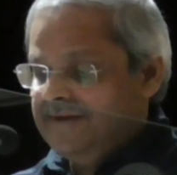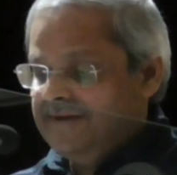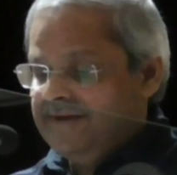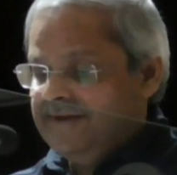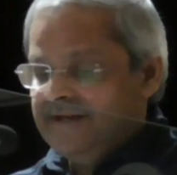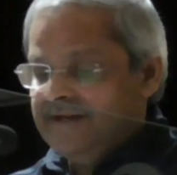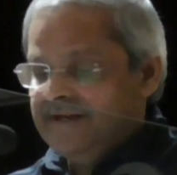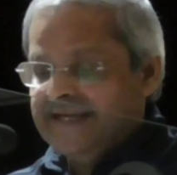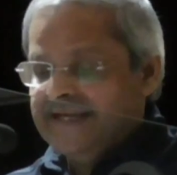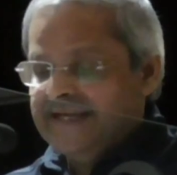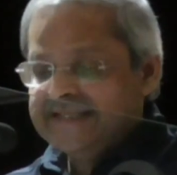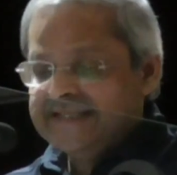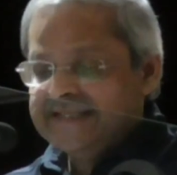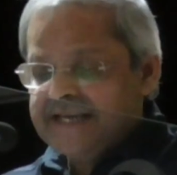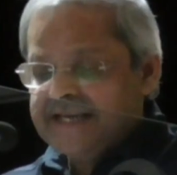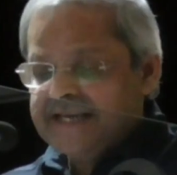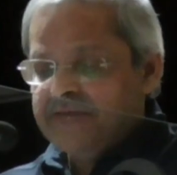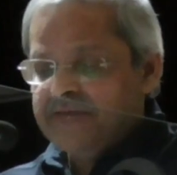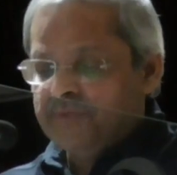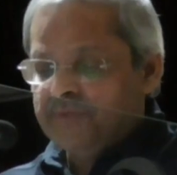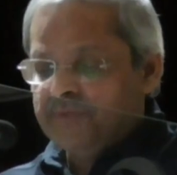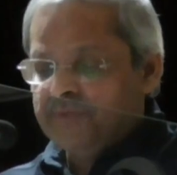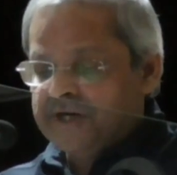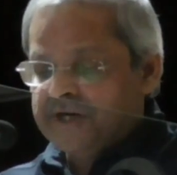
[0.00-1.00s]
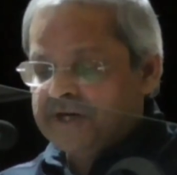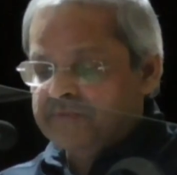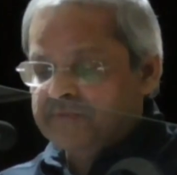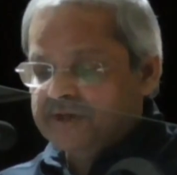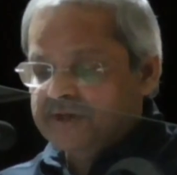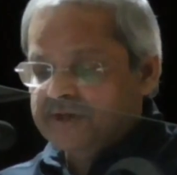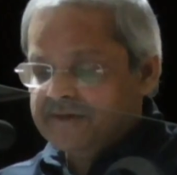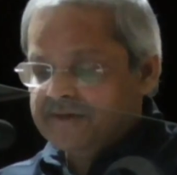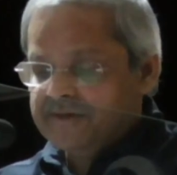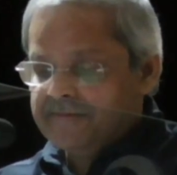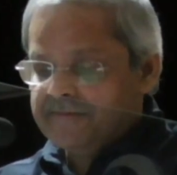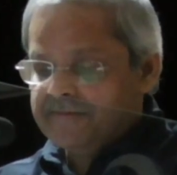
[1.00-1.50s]
Escape, dreamer.
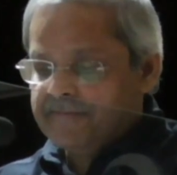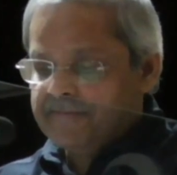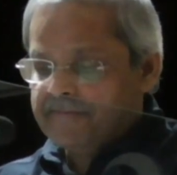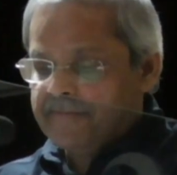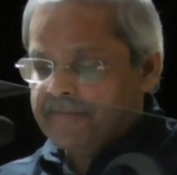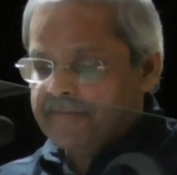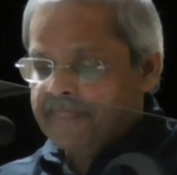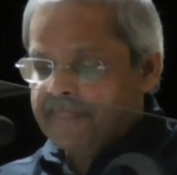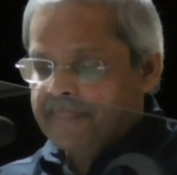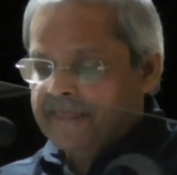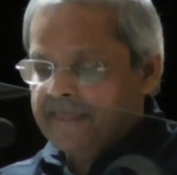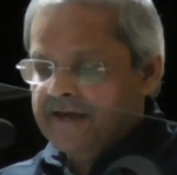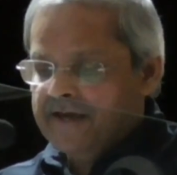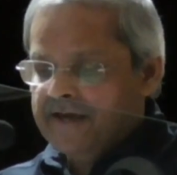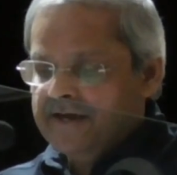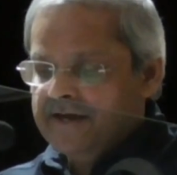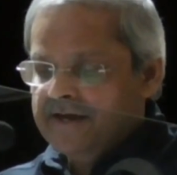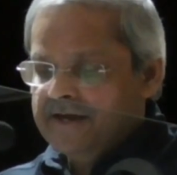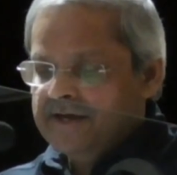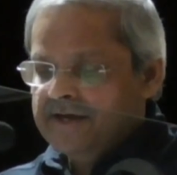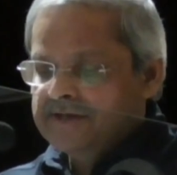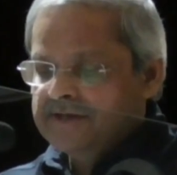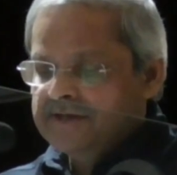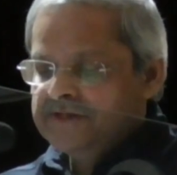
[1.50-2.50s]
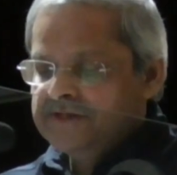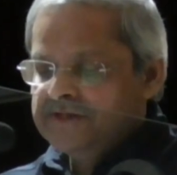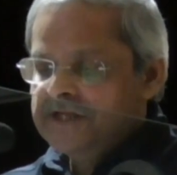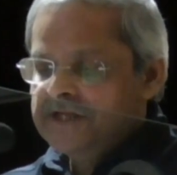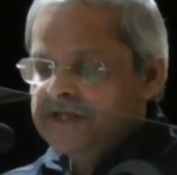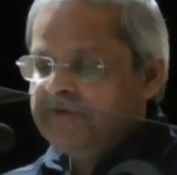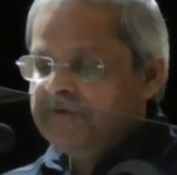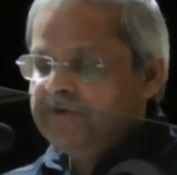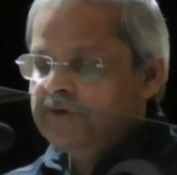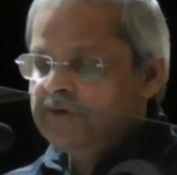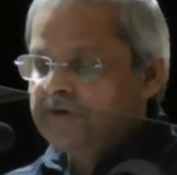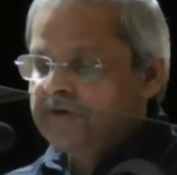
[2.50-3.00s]
Save
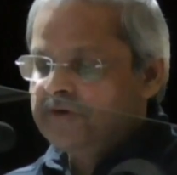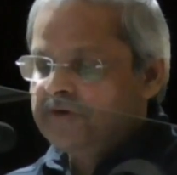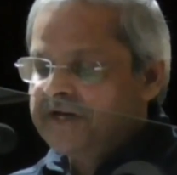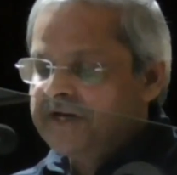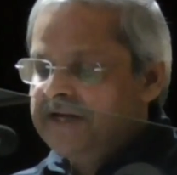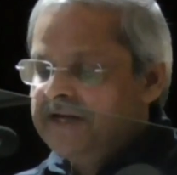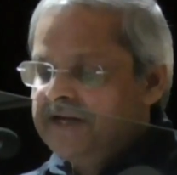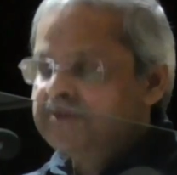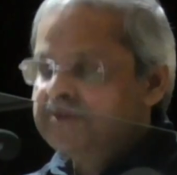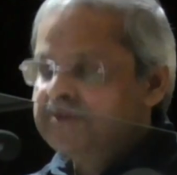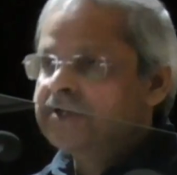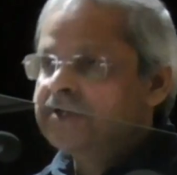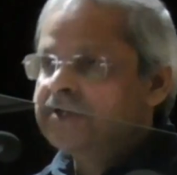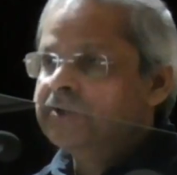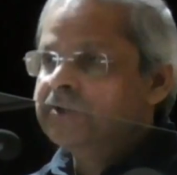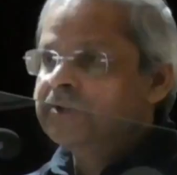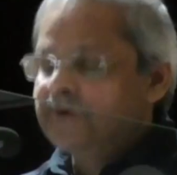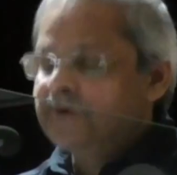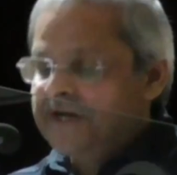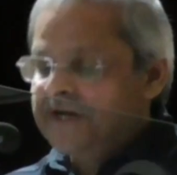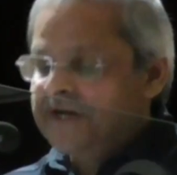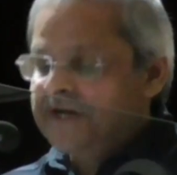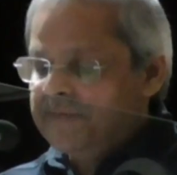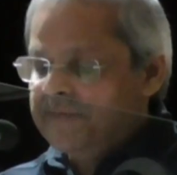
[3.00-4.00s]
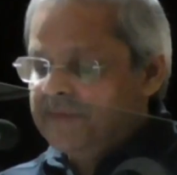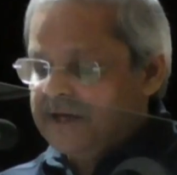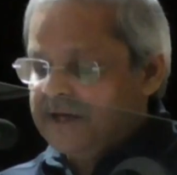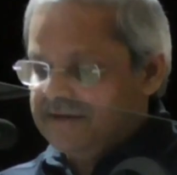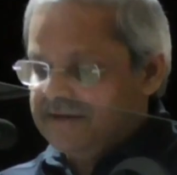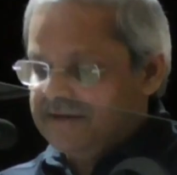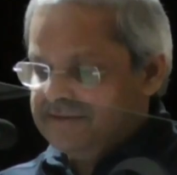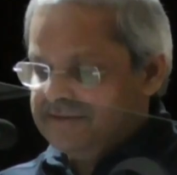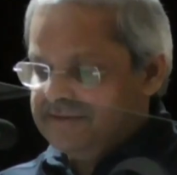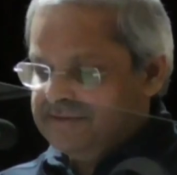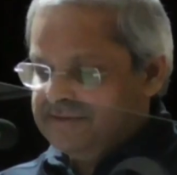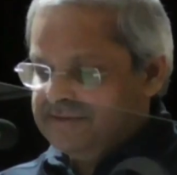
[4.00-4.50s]
your dreams and your dreaming
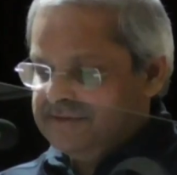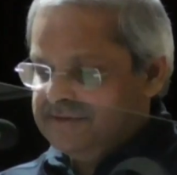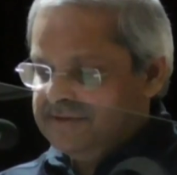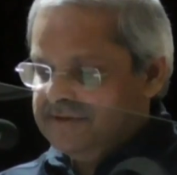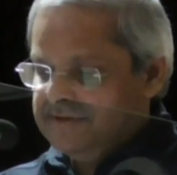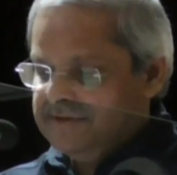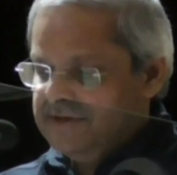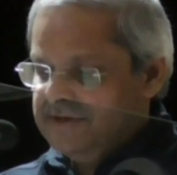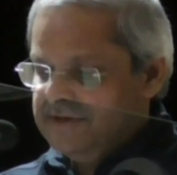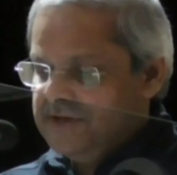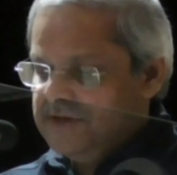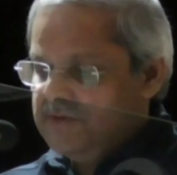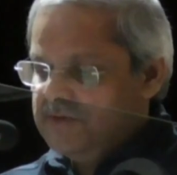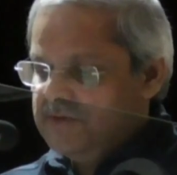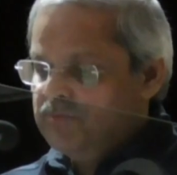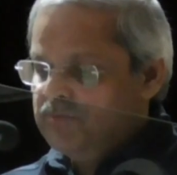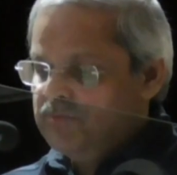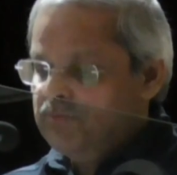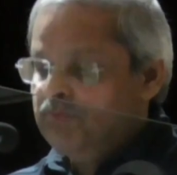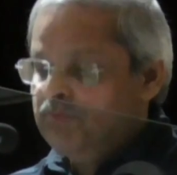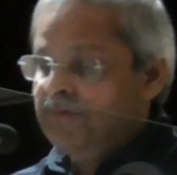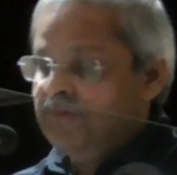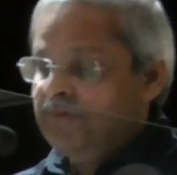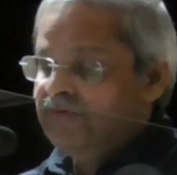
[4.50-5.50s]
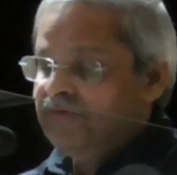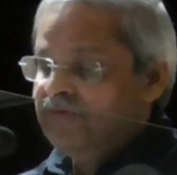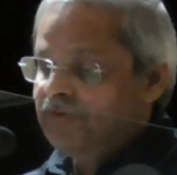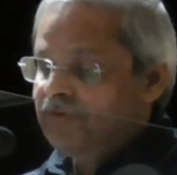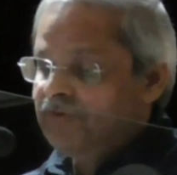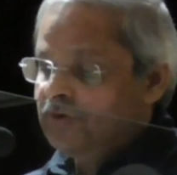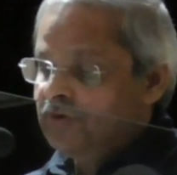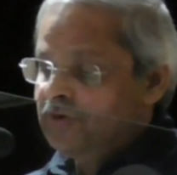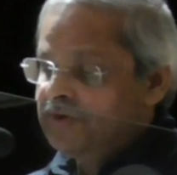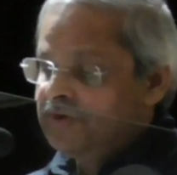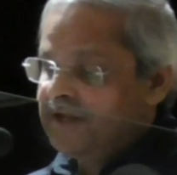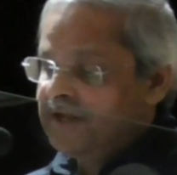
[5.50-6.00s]

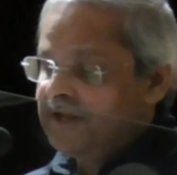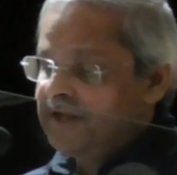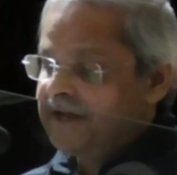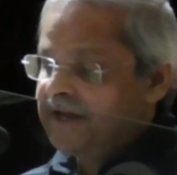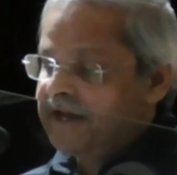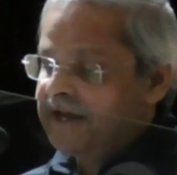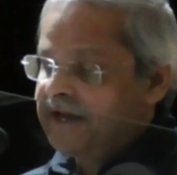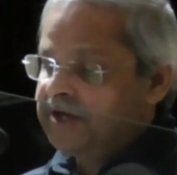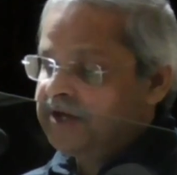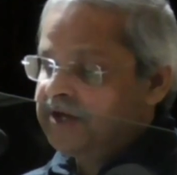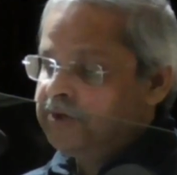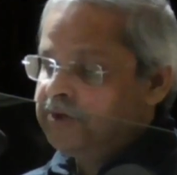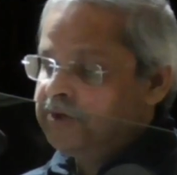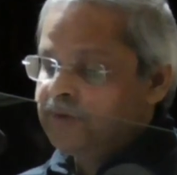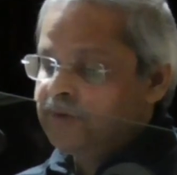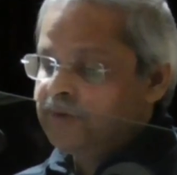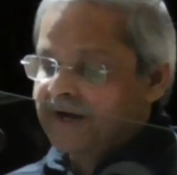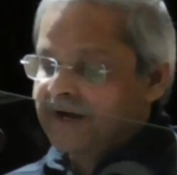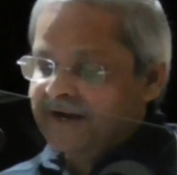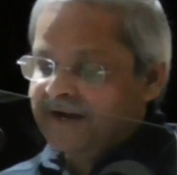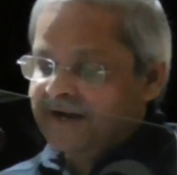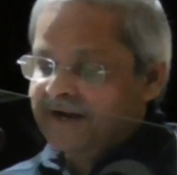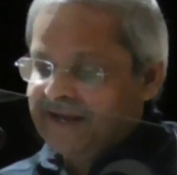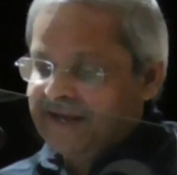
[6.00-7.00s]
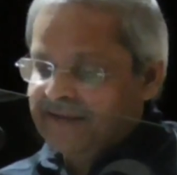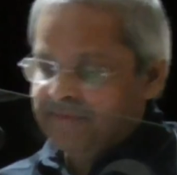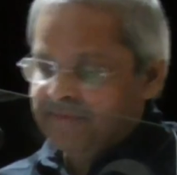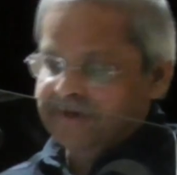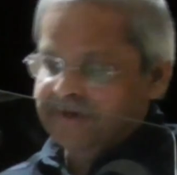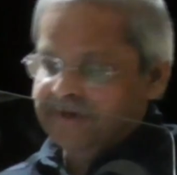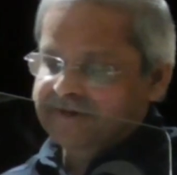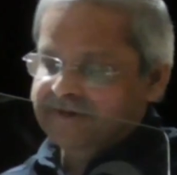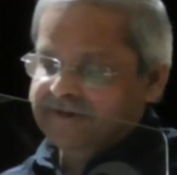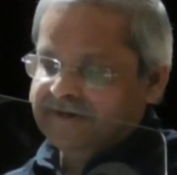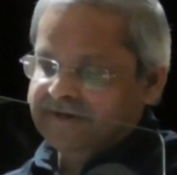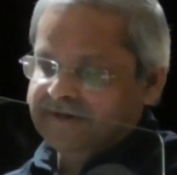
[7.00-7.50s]
before they get you condemned,
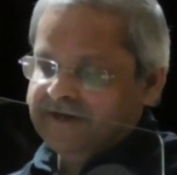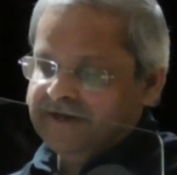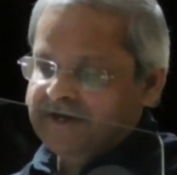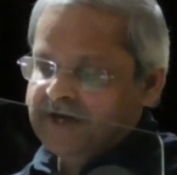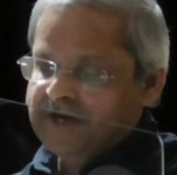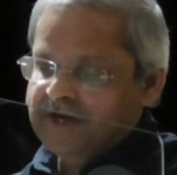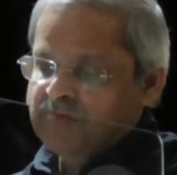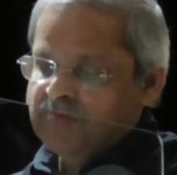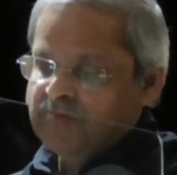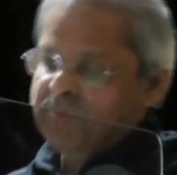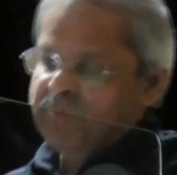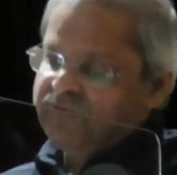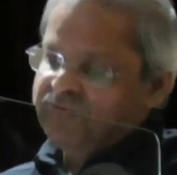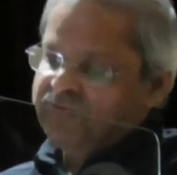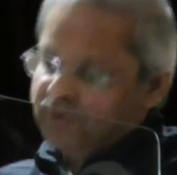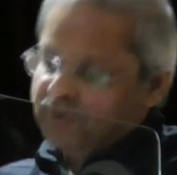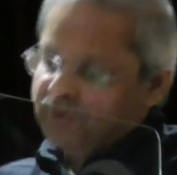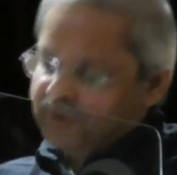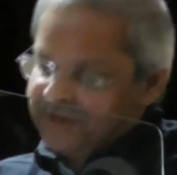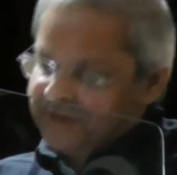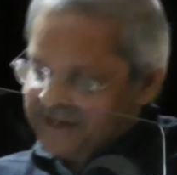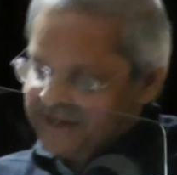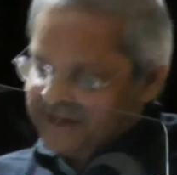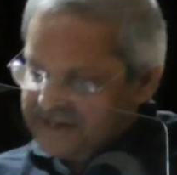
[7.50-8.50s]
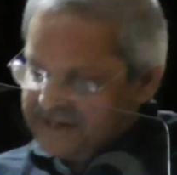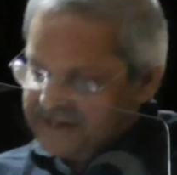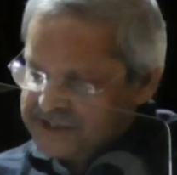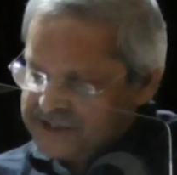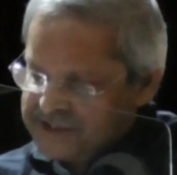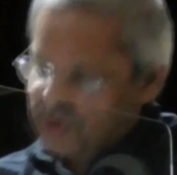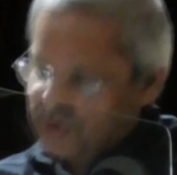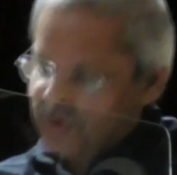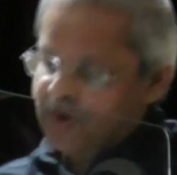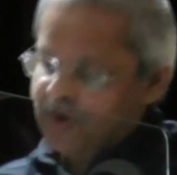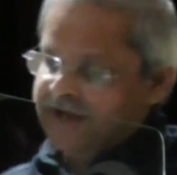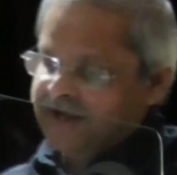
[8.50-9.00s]
before they
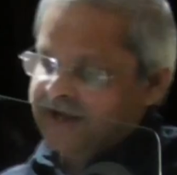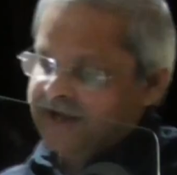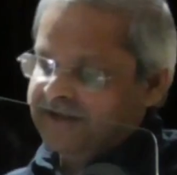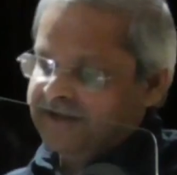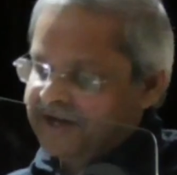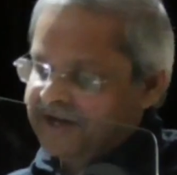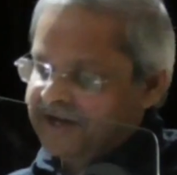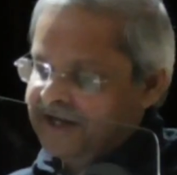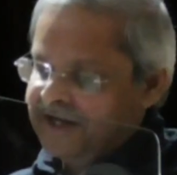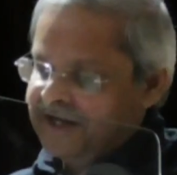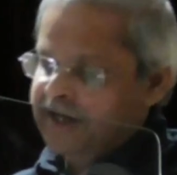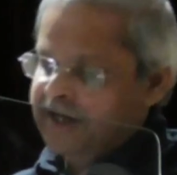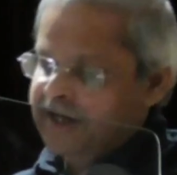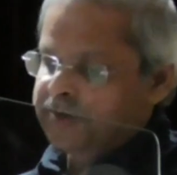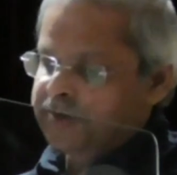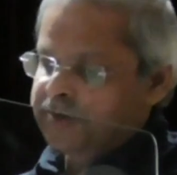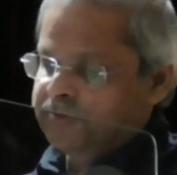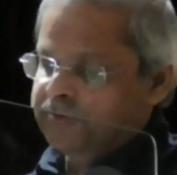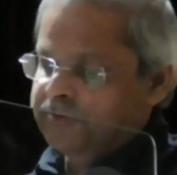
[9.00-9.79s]
destroy the real you